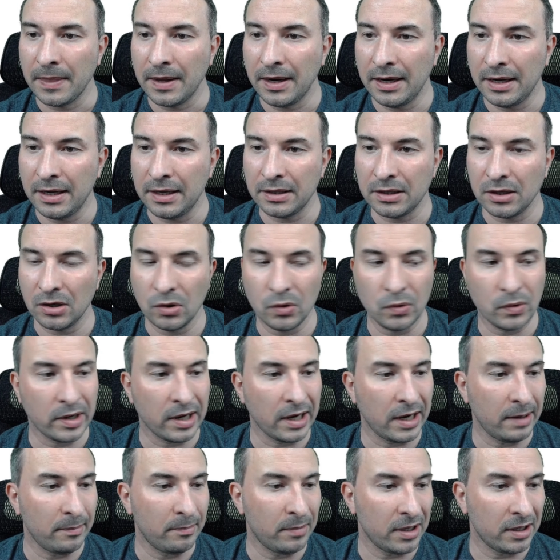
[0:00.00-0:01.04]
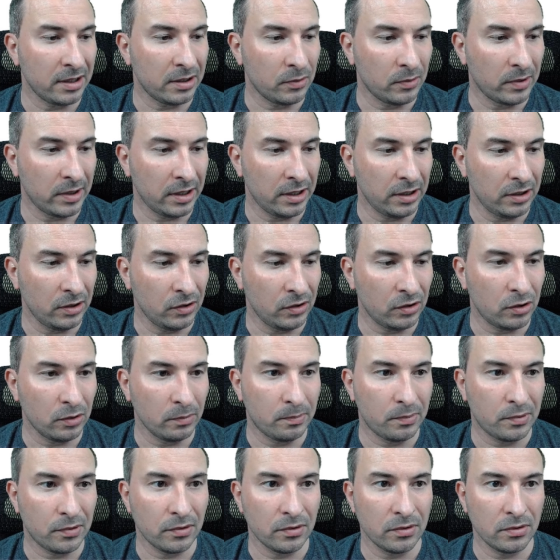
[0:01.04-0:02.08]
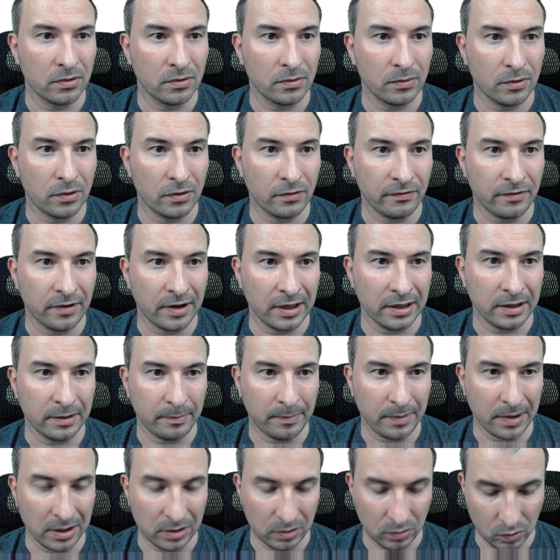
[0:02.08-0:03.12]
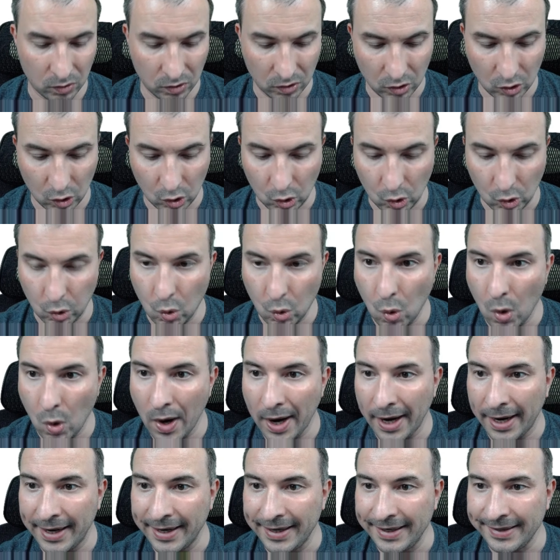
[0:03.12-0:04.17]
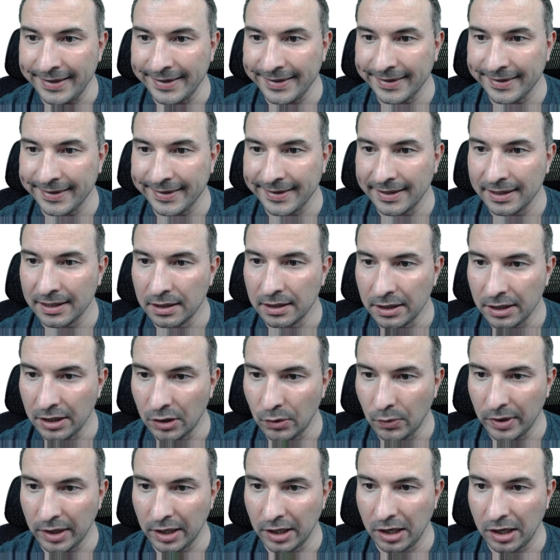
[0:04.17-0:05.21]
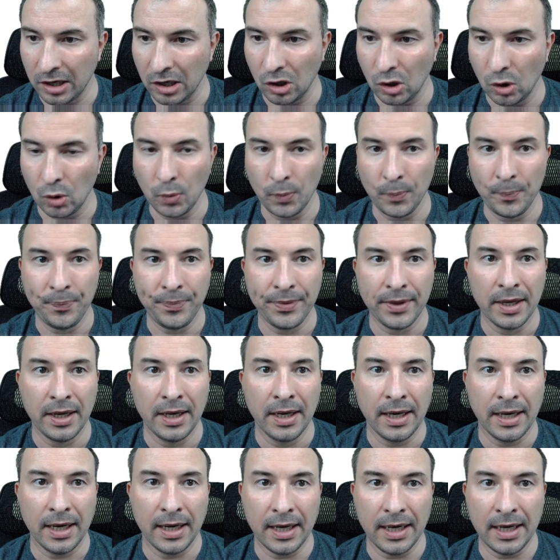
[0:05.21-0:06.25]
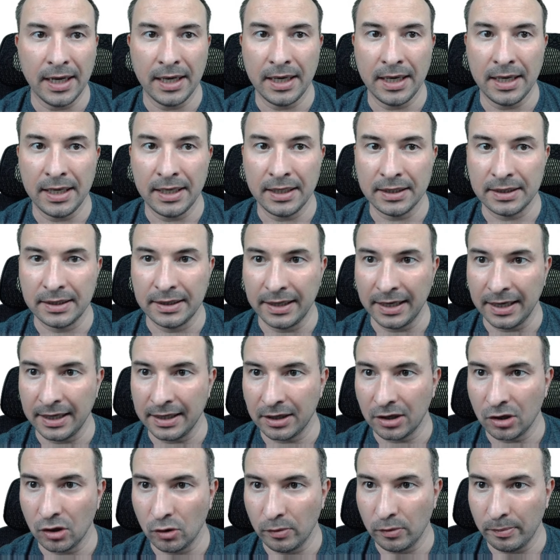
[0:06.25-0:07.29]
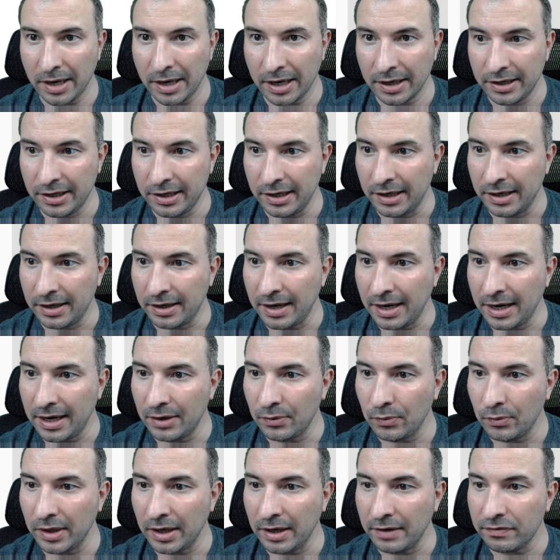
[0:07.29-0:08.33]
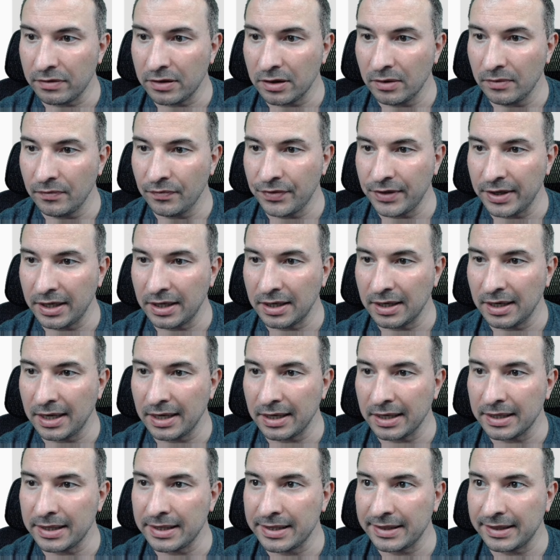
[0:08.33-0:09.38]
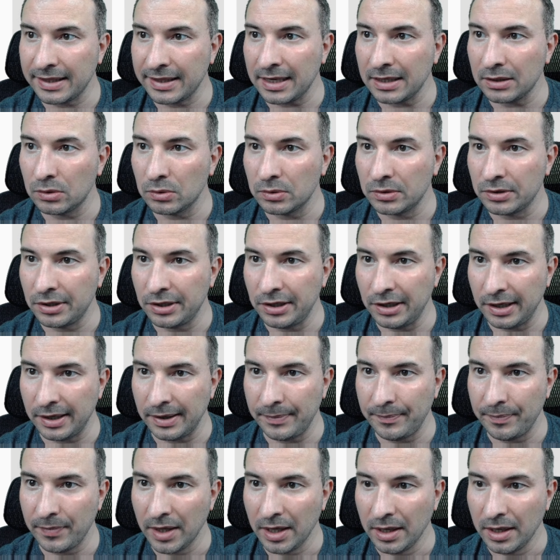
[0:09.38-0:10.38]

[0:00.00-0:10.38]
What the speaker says: And okay, by the way, you need to provide the password twice. Here we go, and then go back here, and we have something like a status here.